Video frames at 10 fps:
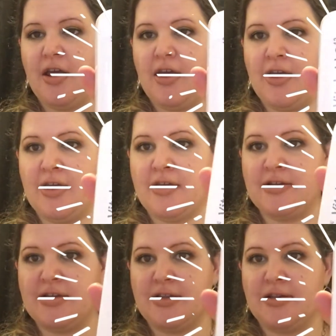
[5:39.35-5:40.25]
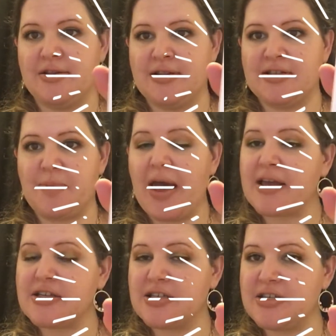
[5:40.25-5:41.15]
And this
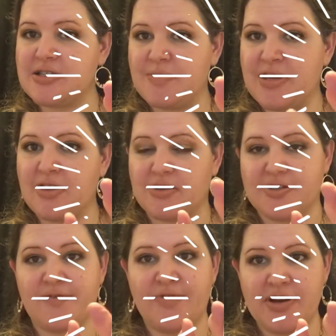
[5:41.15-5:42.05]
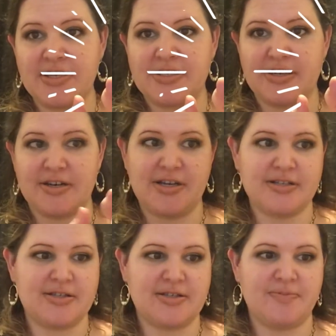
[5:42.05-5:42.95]
packaging to me looks very
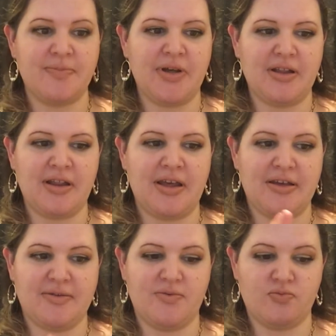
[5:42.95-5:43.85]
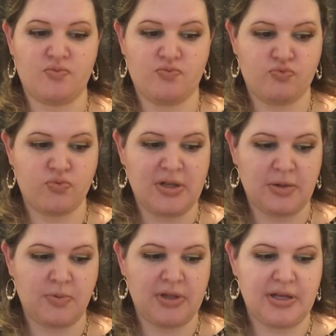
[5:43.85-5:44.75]
serious, but like
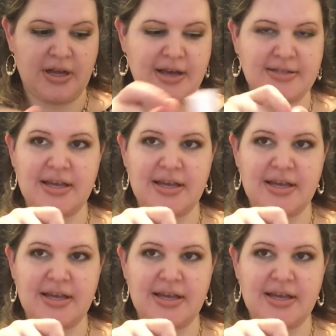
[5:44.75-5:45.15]
really nice.